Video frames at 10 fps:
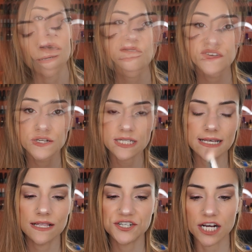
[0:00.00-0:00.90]

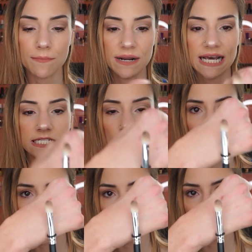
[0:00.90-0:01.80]
Firstly, the Japonesque
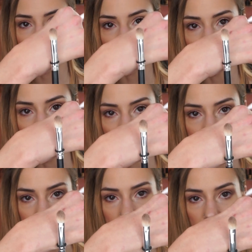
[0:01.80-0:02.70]
one just looks
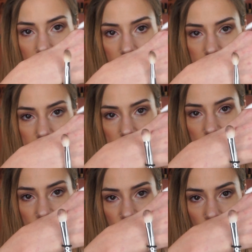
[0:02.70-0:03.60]
like this. It's
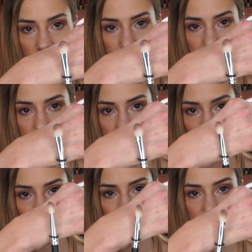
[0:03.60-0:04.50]
dirty because
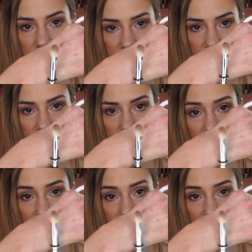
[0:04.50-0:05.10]
I've used it.